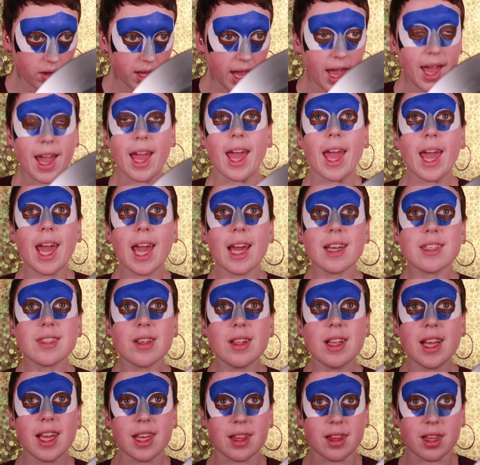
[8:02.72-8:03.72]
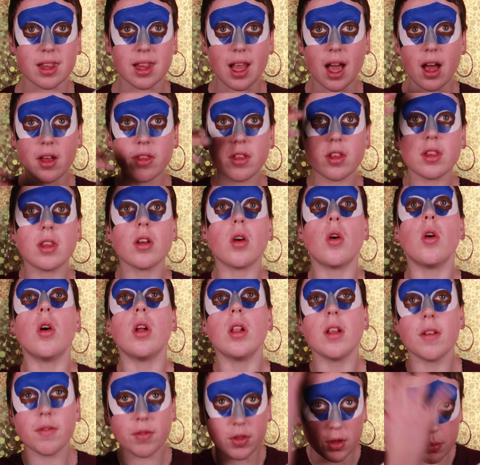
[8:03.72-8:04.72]
Okay, excellent. Now that
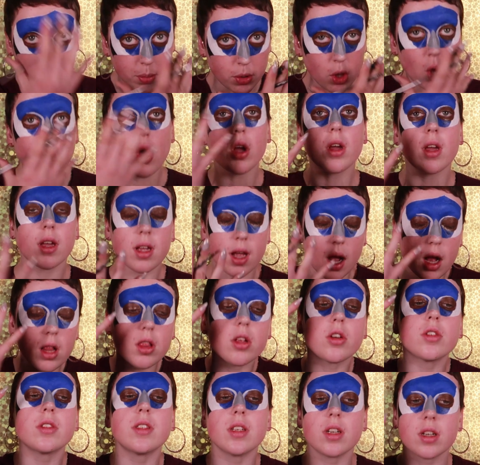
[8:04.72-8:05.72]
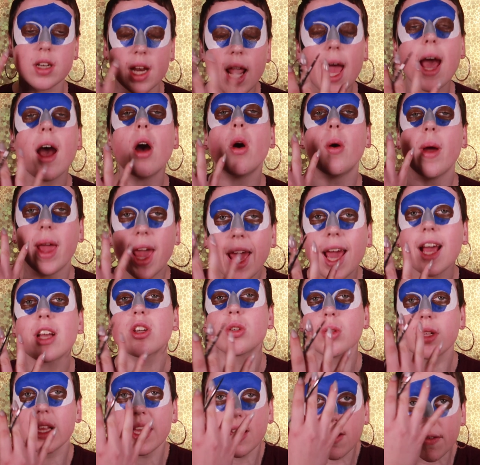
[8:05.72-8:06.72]
all of the block colors are now
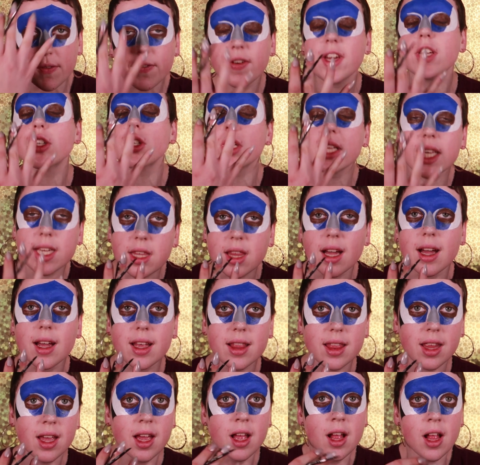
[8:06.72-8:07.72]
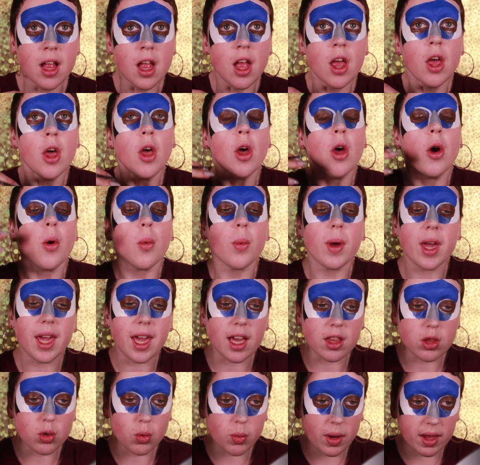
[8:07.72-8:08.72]
actually officially done, we
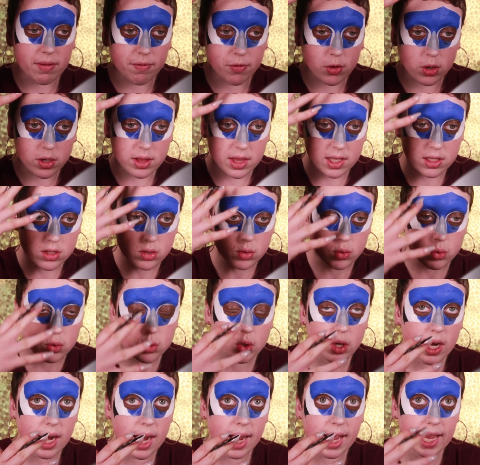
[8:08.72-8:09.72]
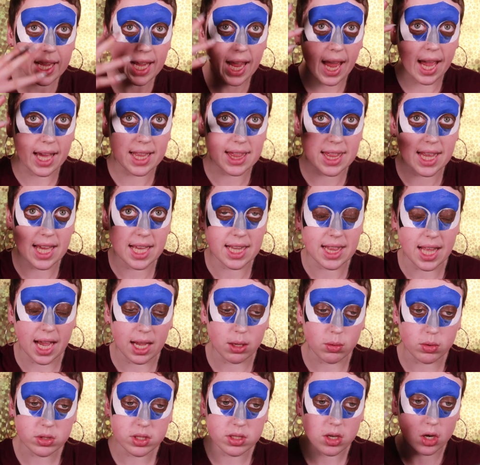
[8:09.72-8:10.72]
get to wait for this to dry, and then
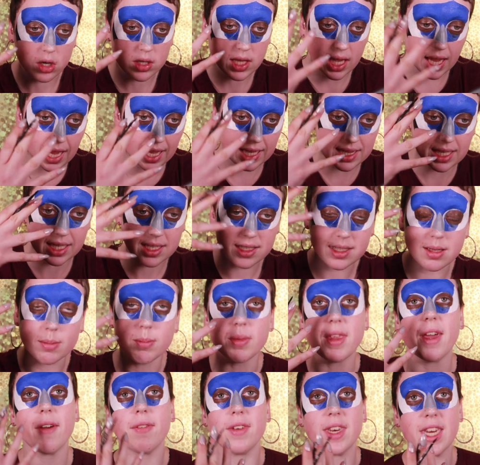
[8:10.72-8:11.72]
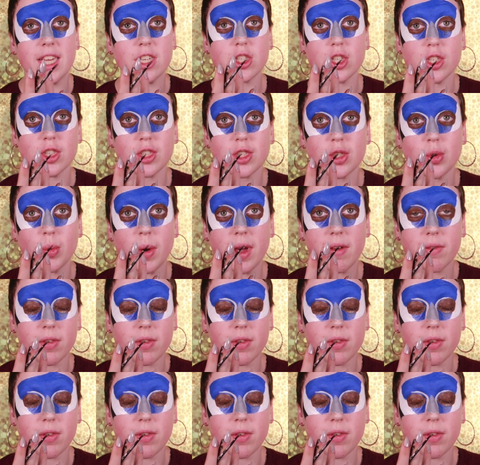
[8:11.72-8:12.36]
I will start adding some definitions to